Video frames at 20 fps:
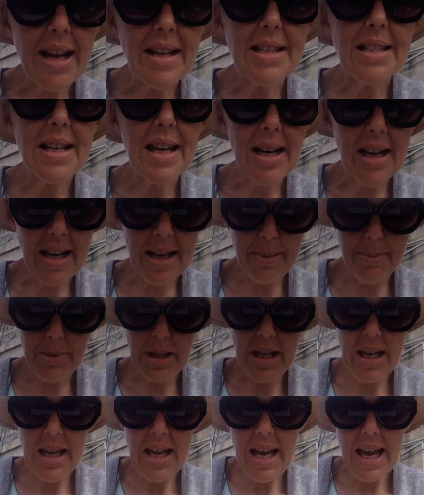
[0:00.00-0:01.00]
and time.
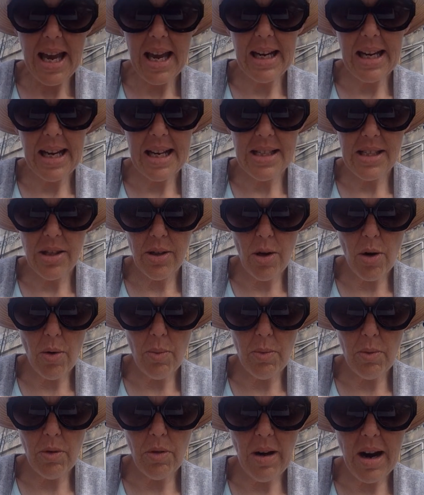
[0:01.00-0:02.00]
And as
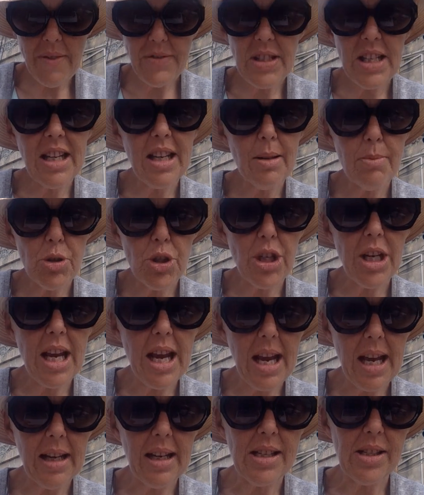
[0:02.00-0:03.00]

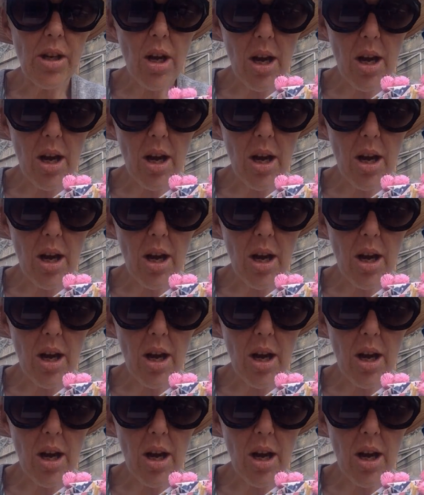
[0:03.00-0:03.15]
Craftykimchi Ann has